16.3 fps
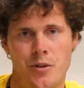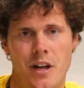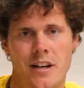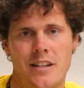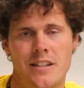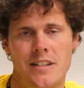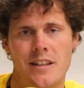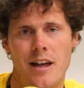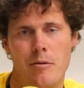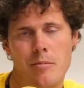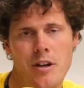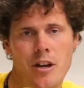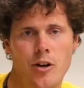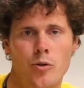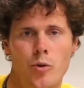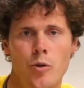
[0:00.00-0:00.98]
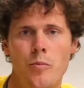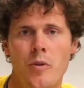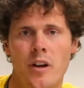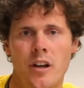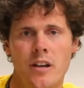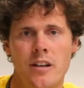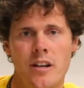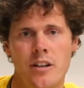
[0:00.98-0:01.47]
we'd like to see that be a group
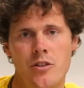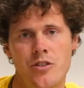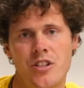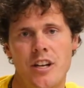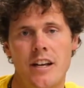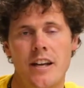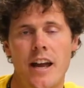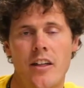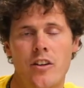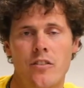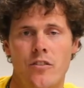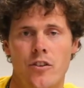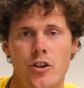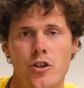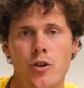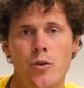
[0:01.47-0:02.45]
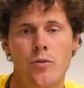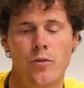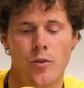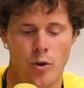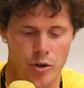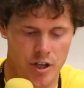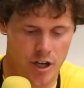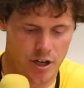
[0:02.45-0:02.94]
that continues together for 2
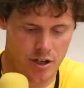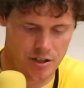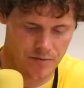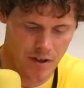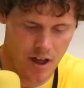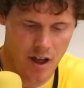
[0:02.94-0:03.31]
full years.